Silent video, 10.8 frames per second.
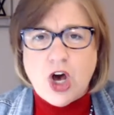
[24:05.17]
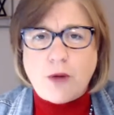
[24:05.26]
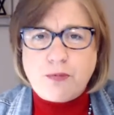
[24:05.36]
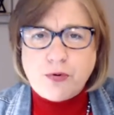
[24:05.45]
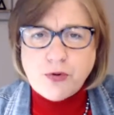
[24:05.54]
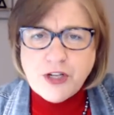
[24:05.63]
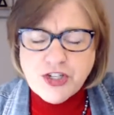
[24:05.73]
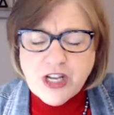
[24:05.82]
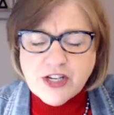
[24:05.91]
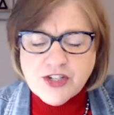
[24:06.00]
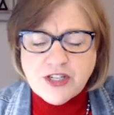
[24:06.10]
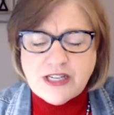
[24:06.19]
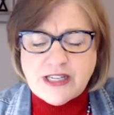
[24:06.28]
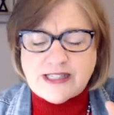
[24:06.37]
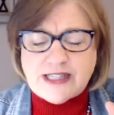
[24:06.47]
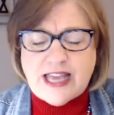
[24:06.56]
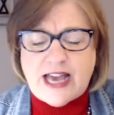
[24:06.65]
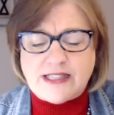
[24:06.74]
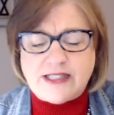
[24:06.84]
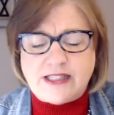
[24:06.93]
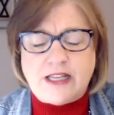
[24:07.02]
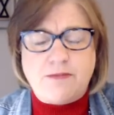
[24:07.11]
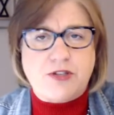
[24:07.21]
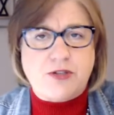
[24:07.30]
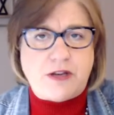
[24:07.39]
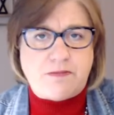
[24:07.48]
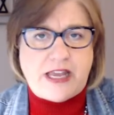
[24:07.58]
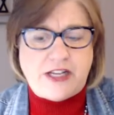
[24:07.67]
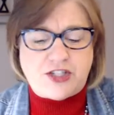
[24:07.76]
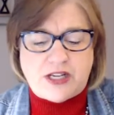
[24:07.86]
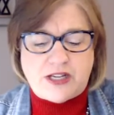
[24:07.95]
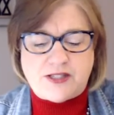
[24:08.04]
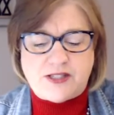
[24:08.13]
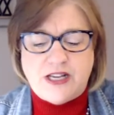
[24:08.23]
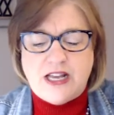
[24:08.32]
Appreciation is the gasoline between paychecks.